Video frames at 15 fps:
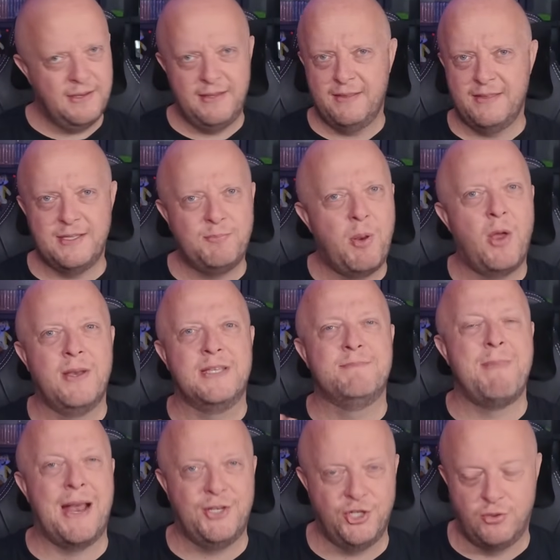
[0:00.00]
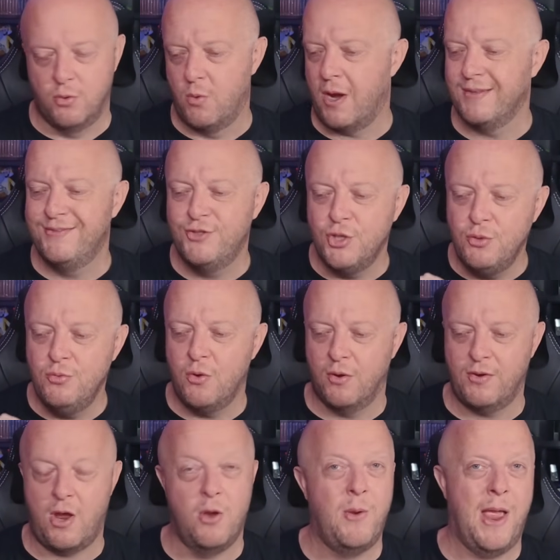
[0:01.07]
this plant is magical. I do not
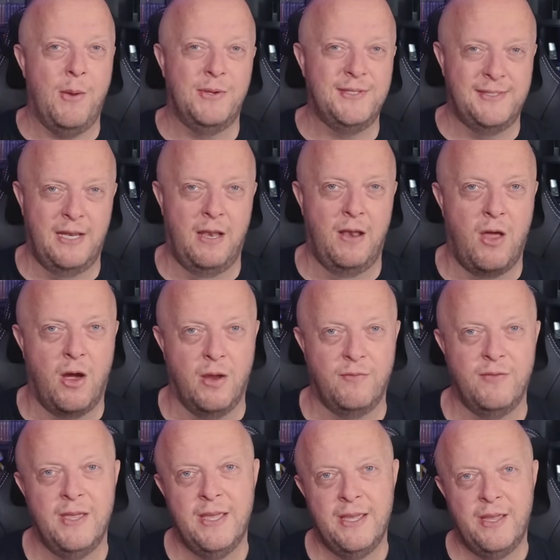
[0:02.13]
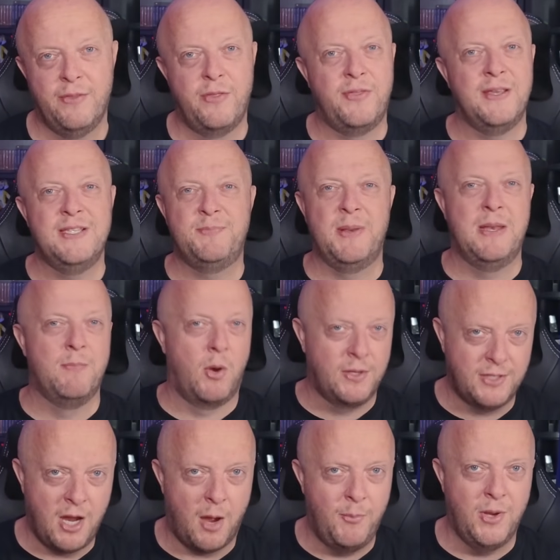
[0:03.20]
know how it's still alive. The thing's been in my
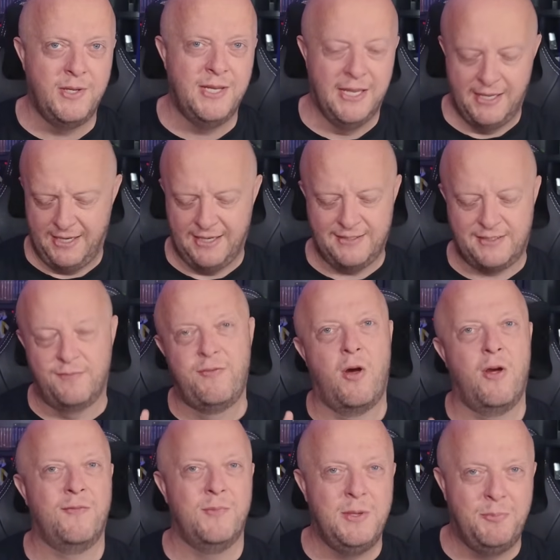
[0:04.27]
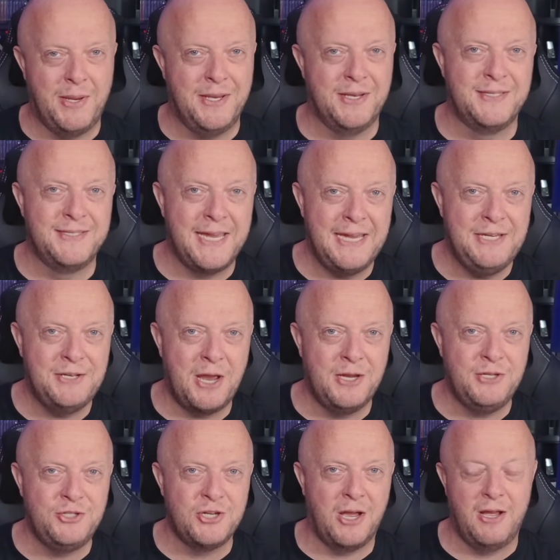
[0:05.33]
cupboard. It survived me being a
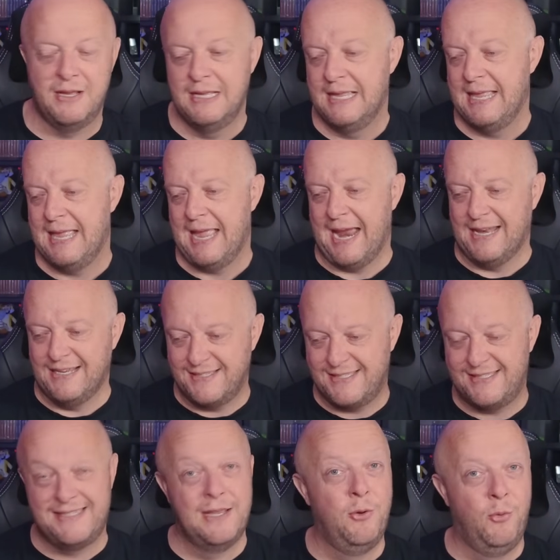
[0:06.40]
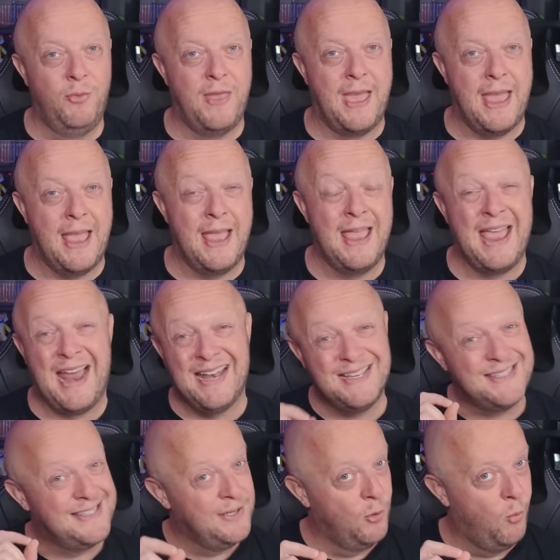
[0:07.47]
teenager. And it's still there, and it
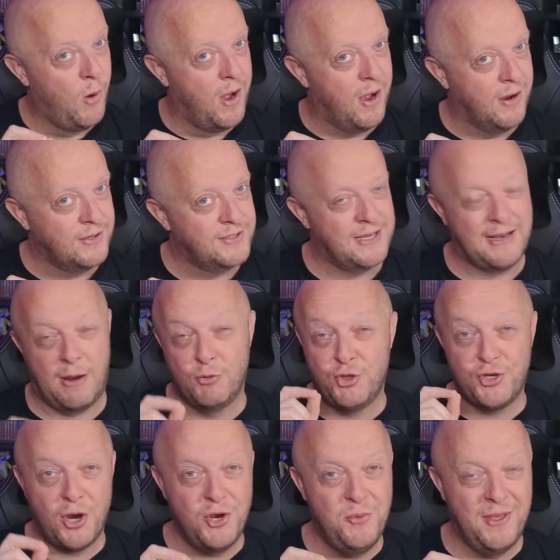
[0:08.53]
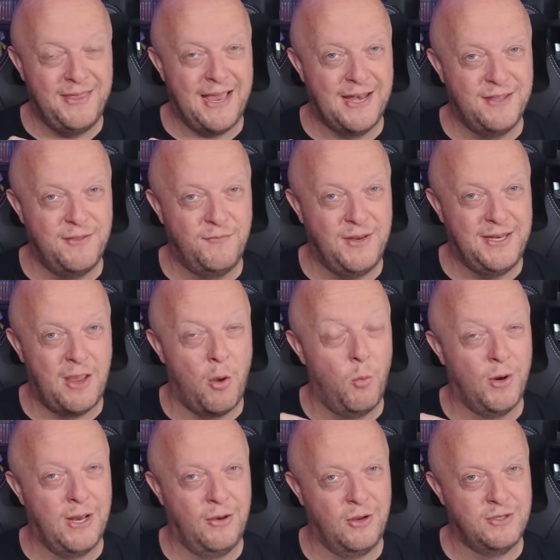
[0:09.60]
still works. And I'll show you at the end of the video what
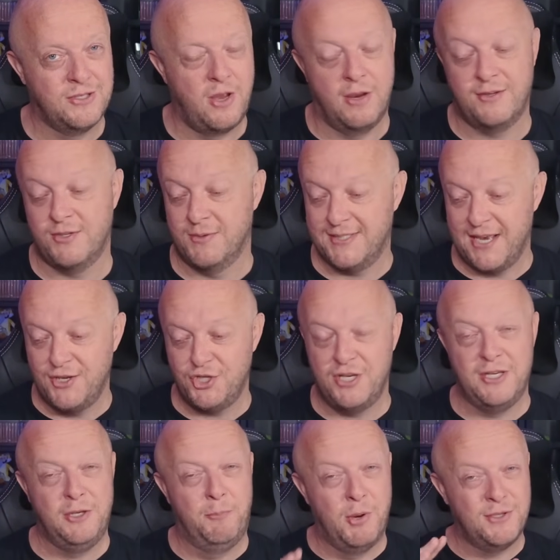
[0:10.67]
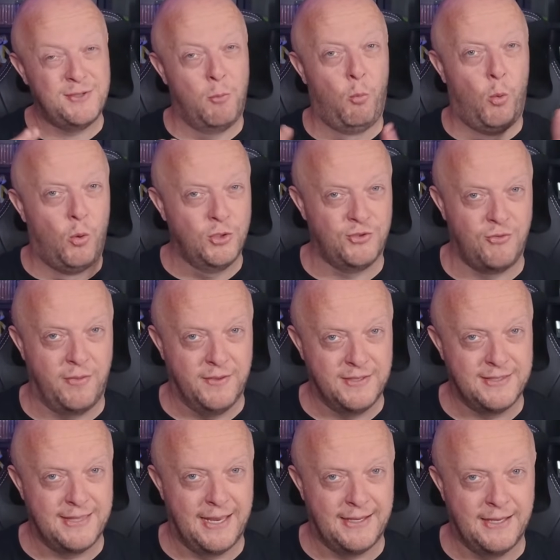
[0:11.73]
it looks like. So essentially, you put some water on this
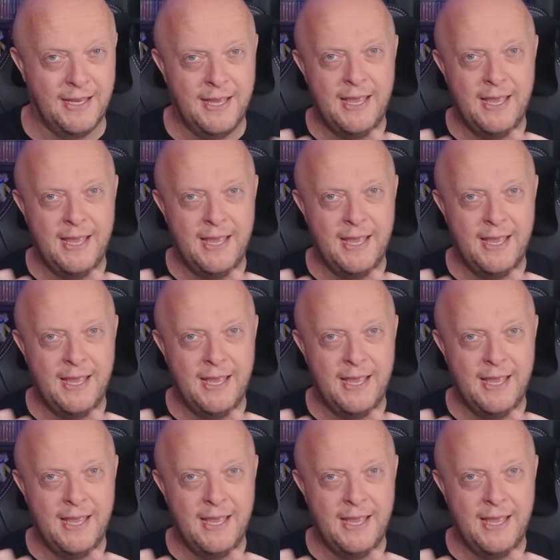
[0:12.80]
thing,